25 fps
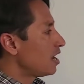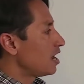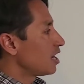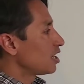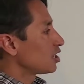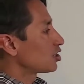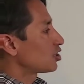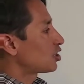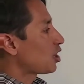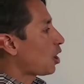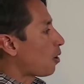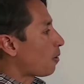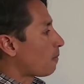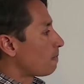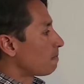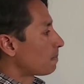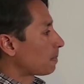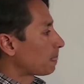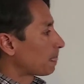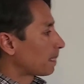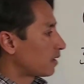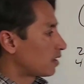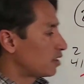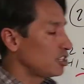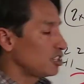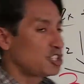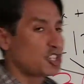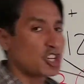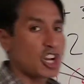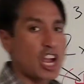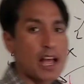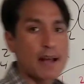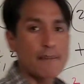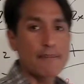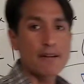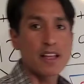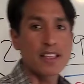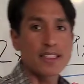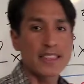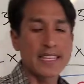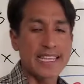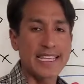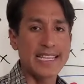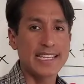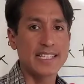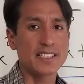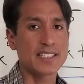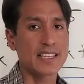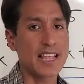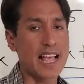So, good job on
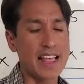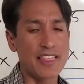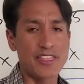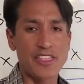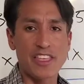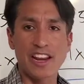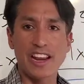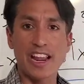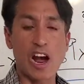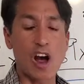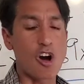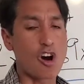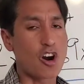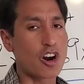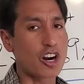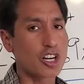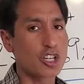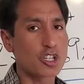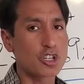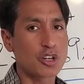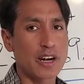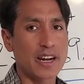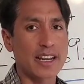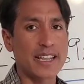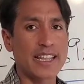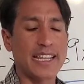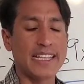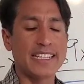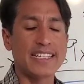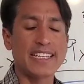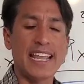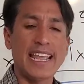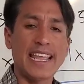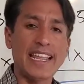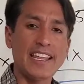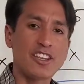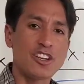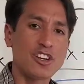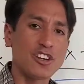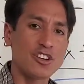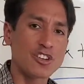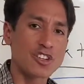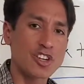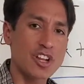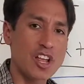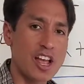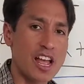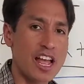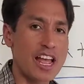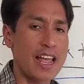these. They are tricky. Take your
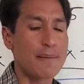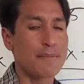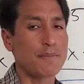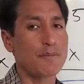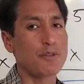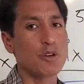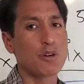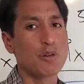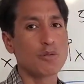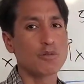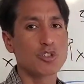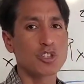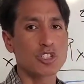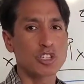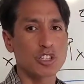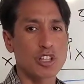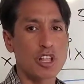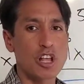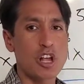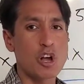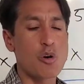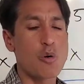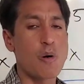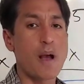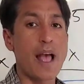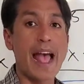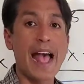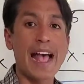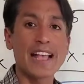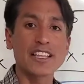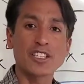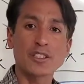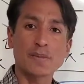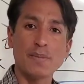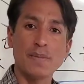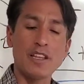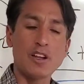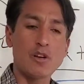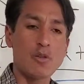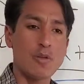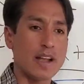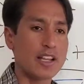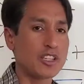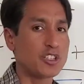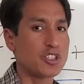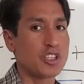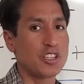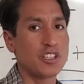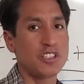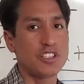time. Go slow. Ask me
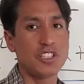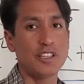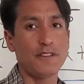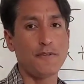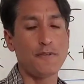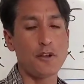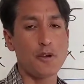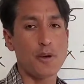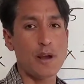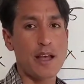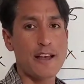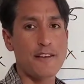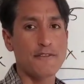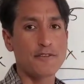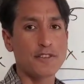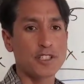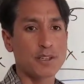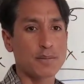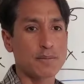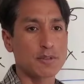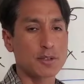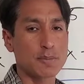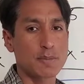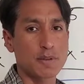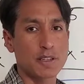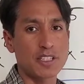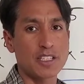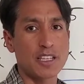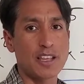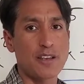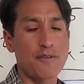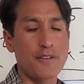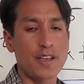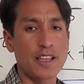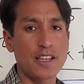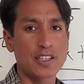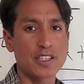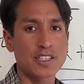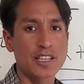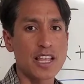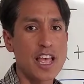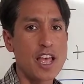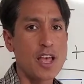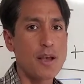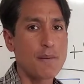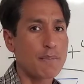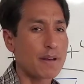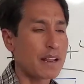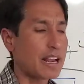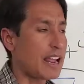questions if you have some specifics,
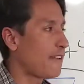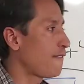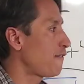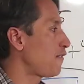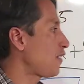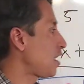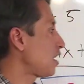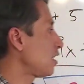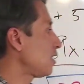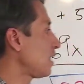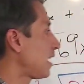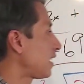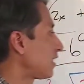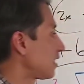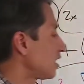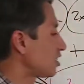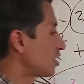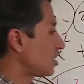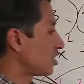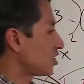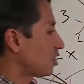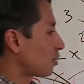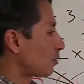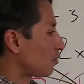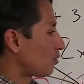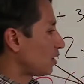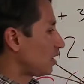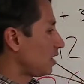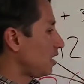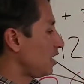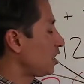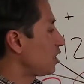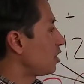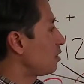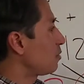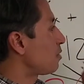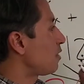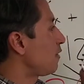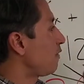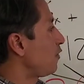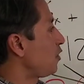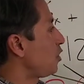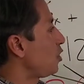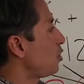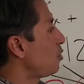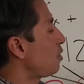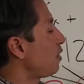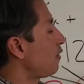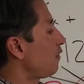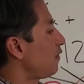but I feel like this is a really good
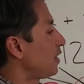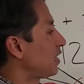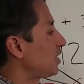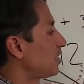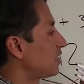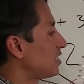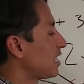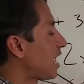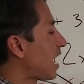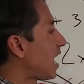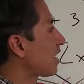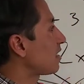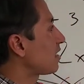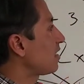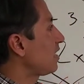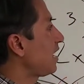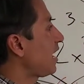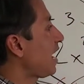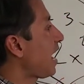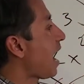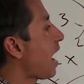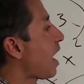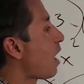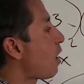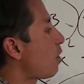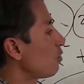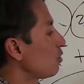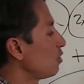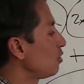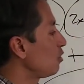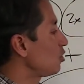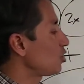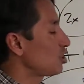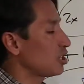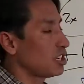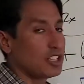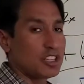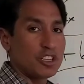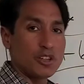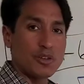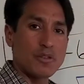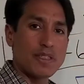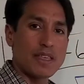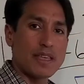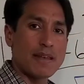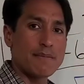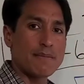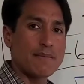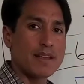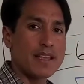review of exactly how you should do
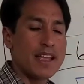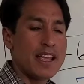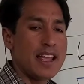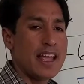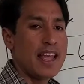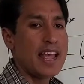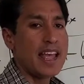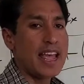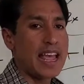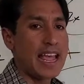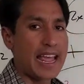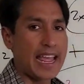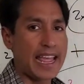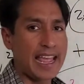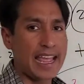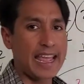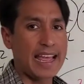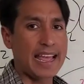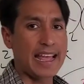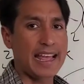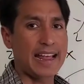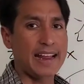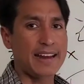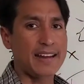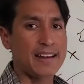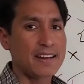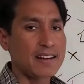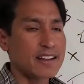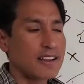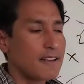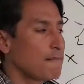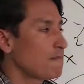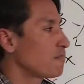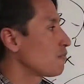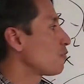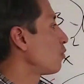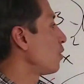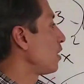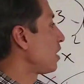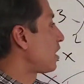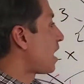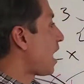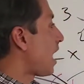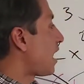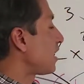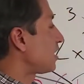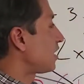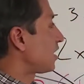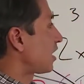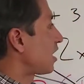them, and we
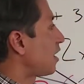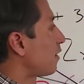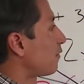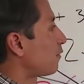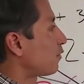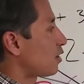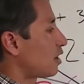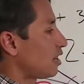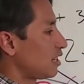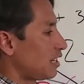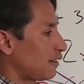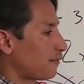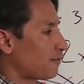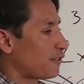got to cover a